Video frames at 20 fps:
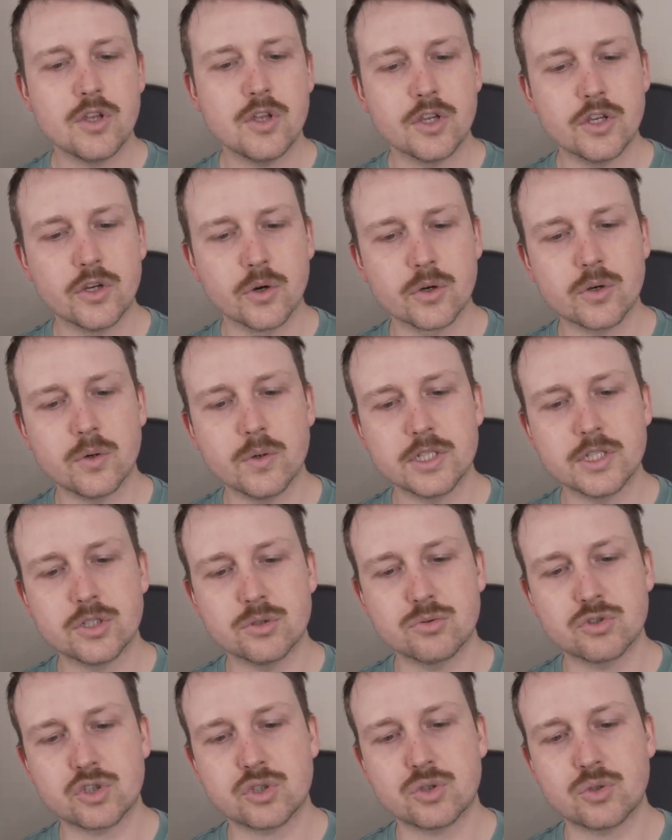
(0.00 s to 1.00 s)
you're going to
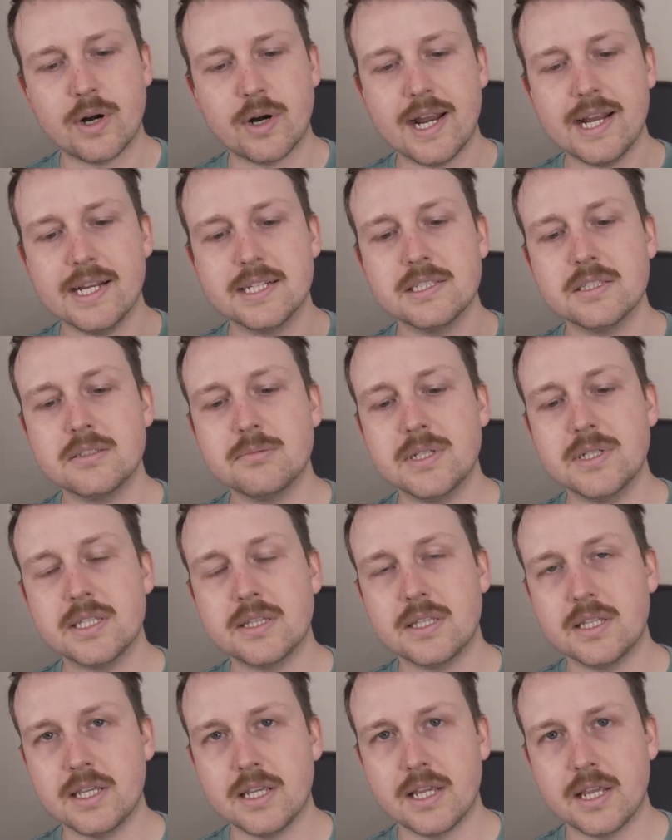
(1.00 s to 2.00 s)

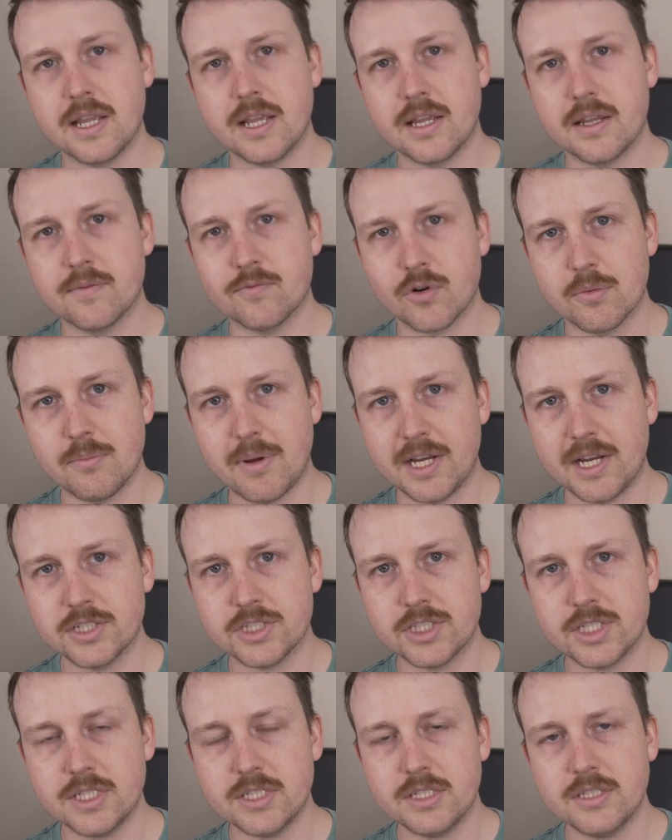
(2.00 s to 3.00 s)
transmit the
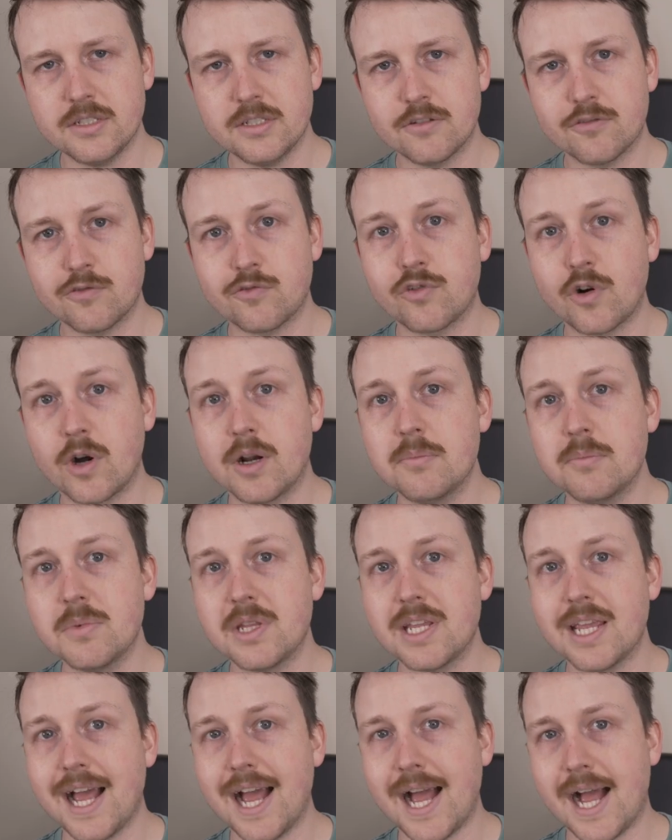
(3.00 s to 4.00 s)
information from
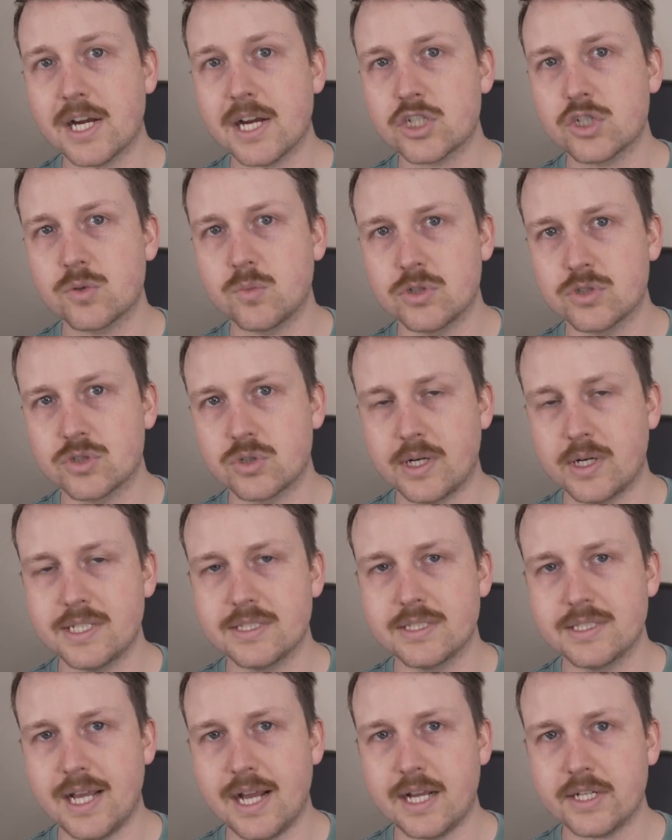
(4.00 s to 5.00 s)
the actual
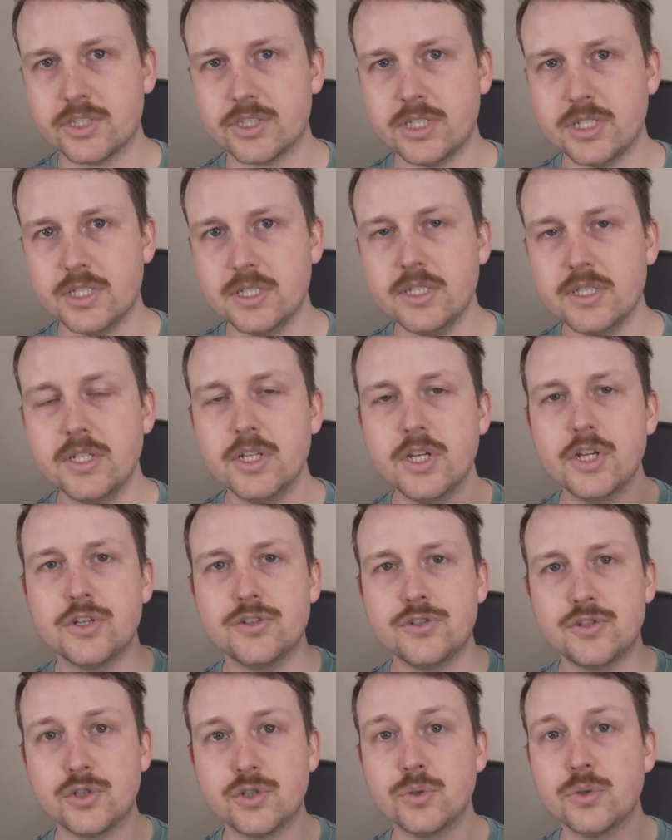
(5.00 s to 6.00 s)
transaction
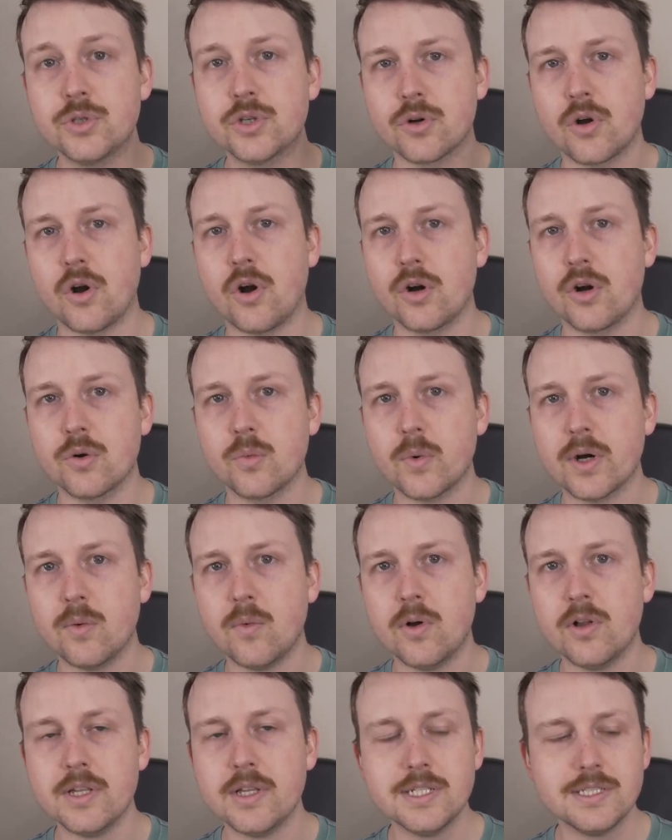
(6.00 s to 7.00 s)
to your hardware
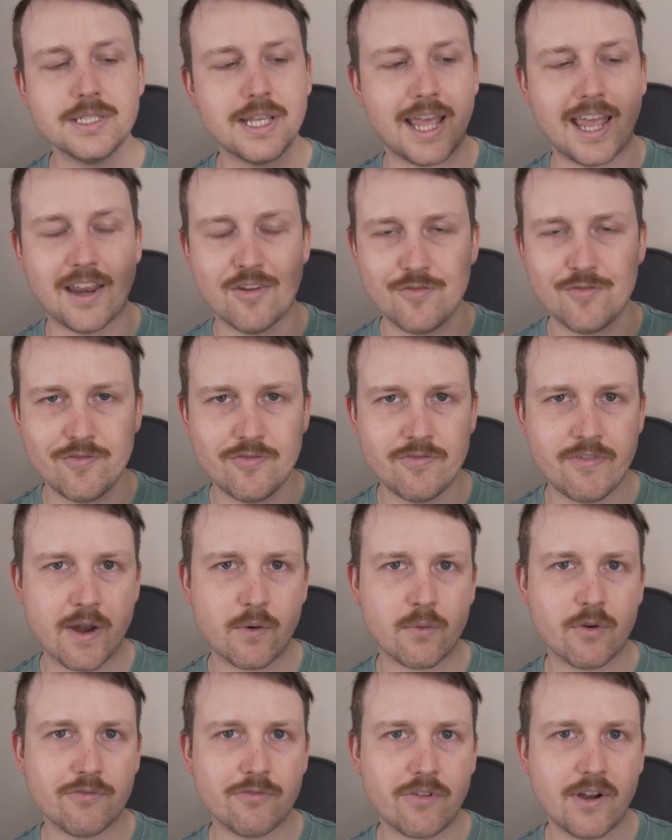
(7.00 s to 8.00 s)
wallet and
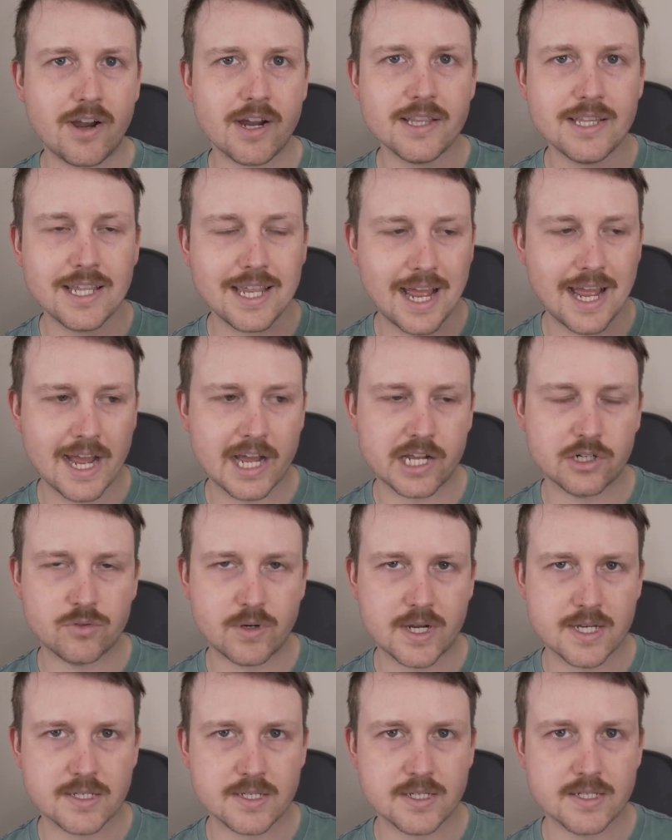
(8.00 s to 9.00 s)
verify the
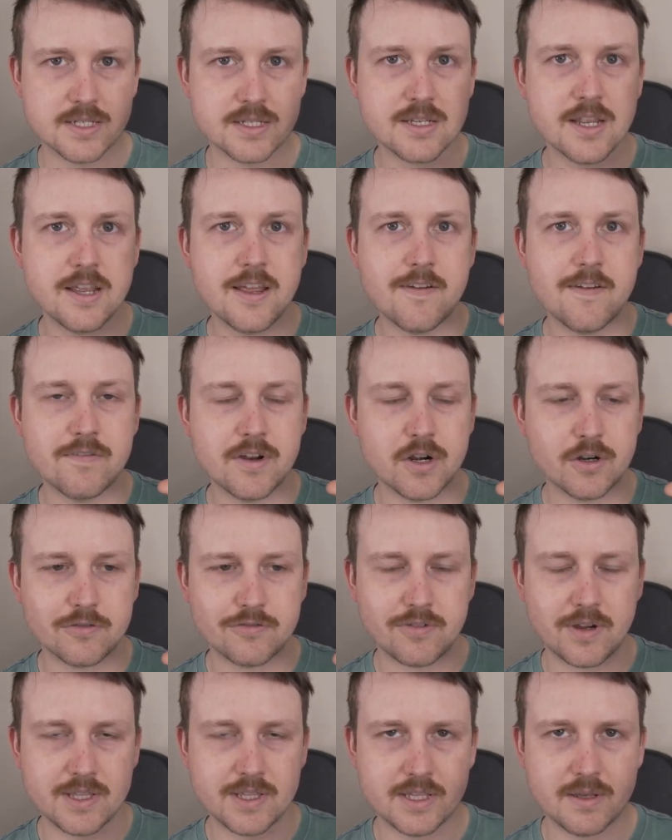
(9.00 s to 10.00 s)
addresses,
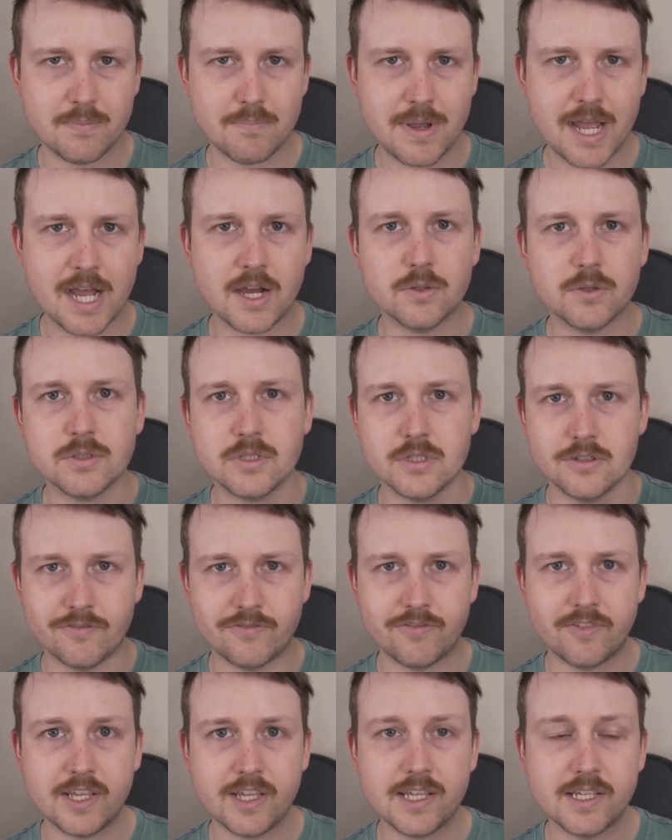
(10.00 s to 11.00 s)
verify the amount, the
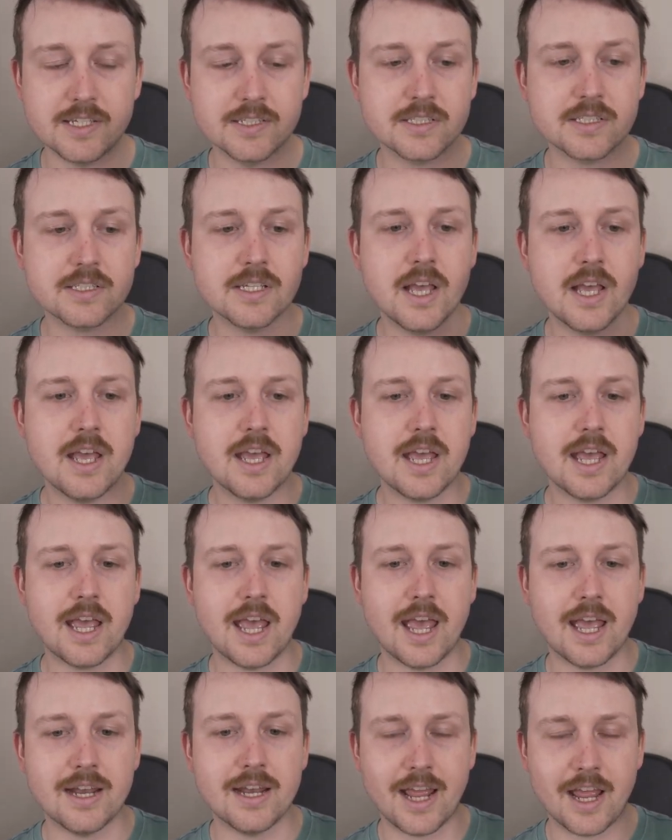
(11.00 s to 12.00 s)
fees,
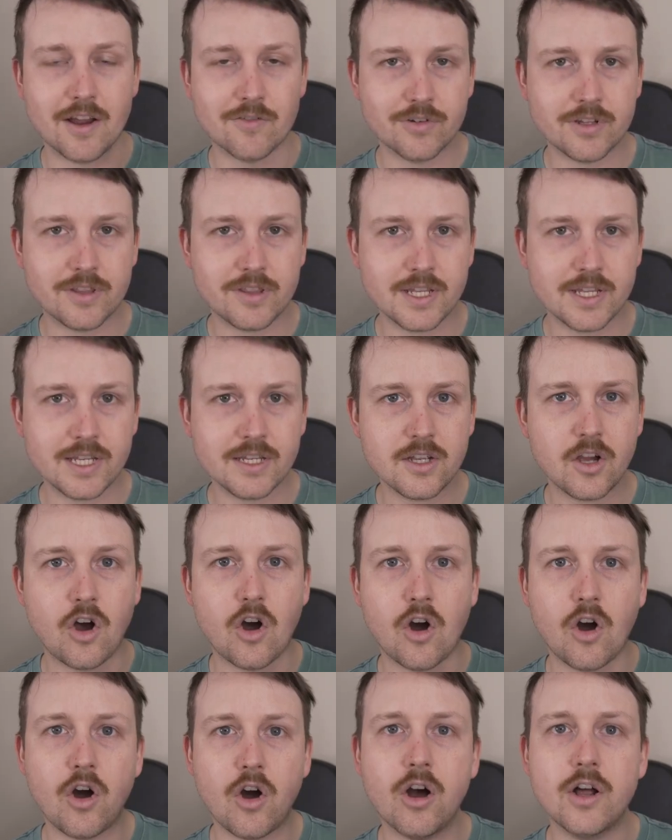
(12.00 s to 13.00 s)
and everything
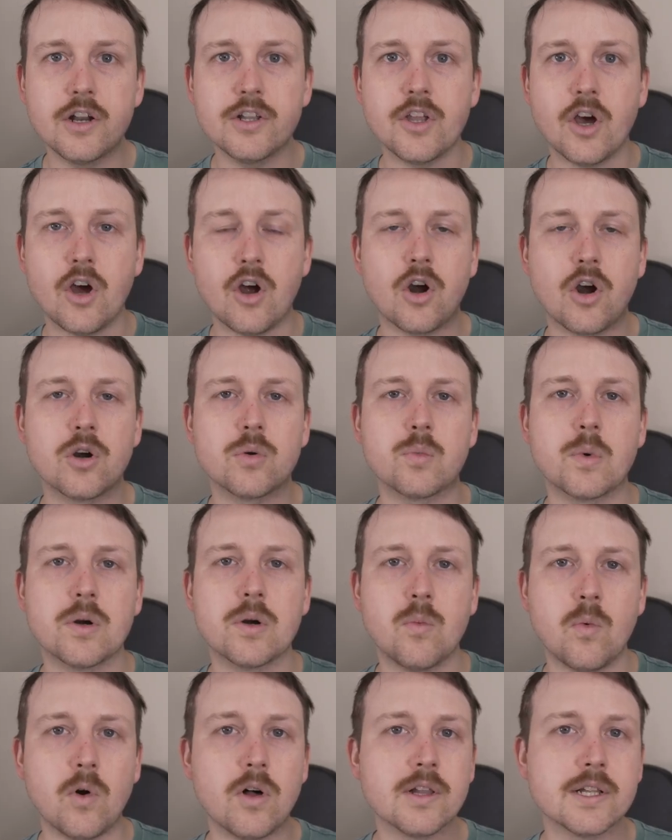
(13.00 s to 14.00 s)
on the hardware
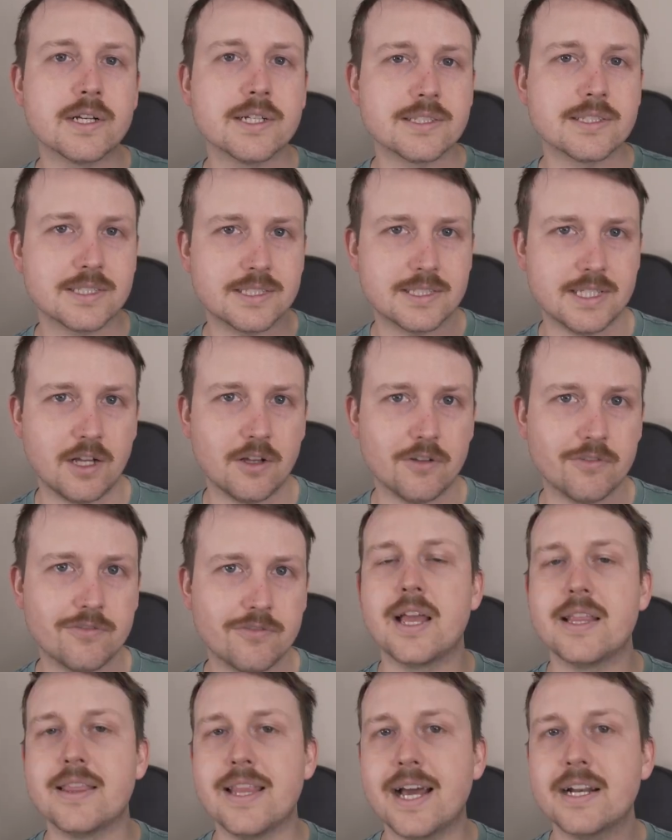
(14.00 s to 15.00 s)
wallet itself.
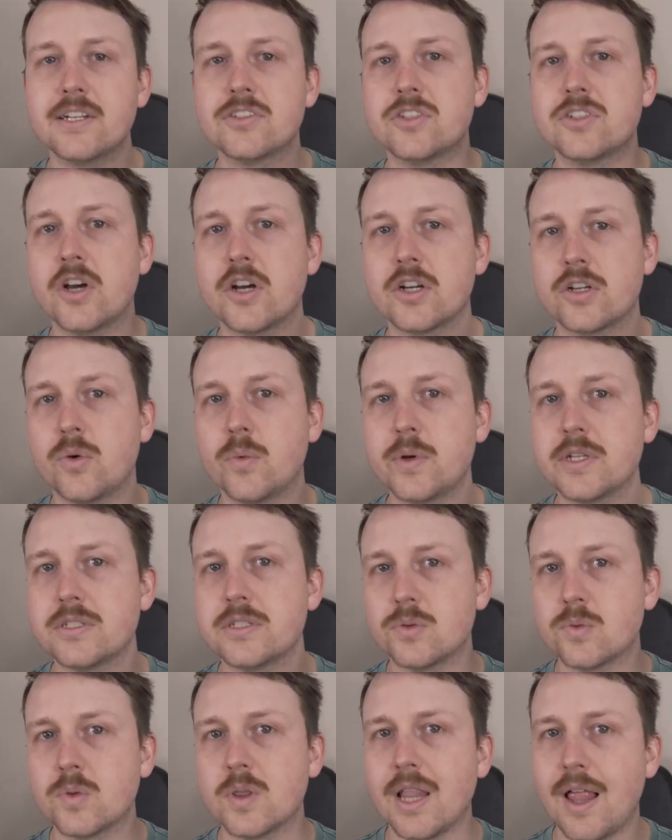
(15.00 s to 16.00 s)
And that is not going
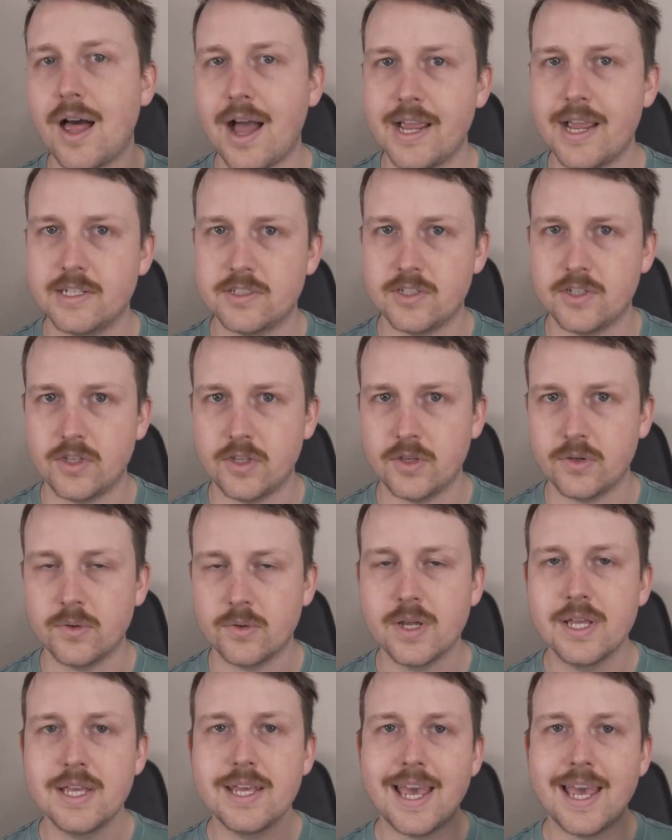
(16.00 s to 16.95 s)
to lie to you.